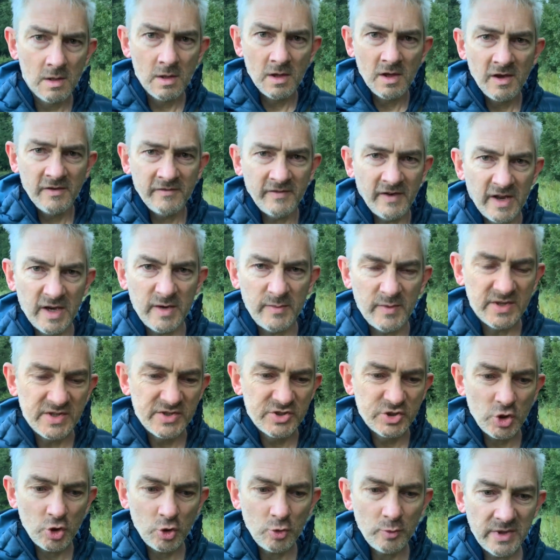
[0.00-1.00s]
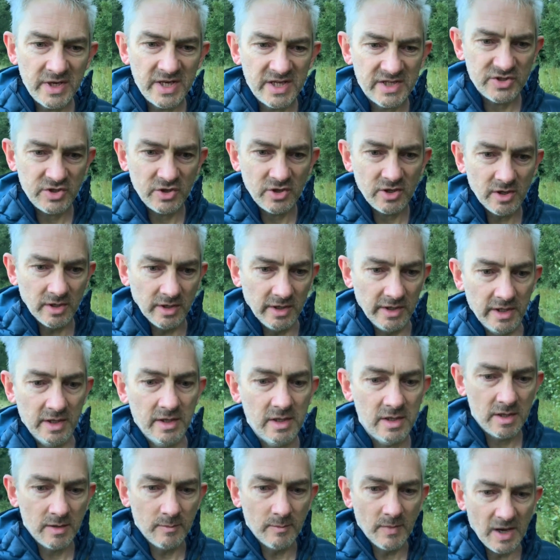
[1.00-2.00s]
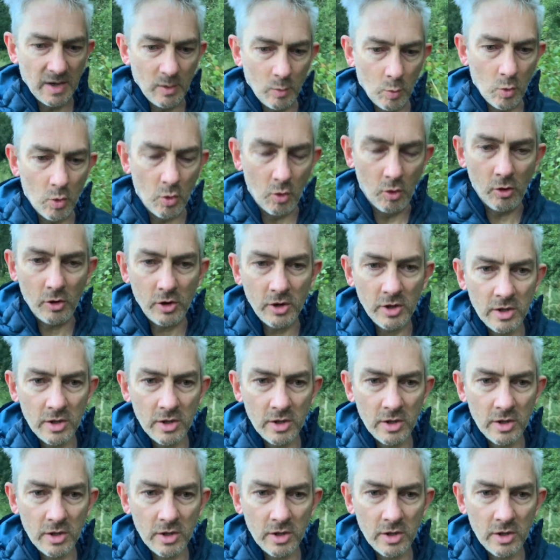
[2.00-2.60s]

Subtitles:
If I'd have been 2 minutes earlier in my walk,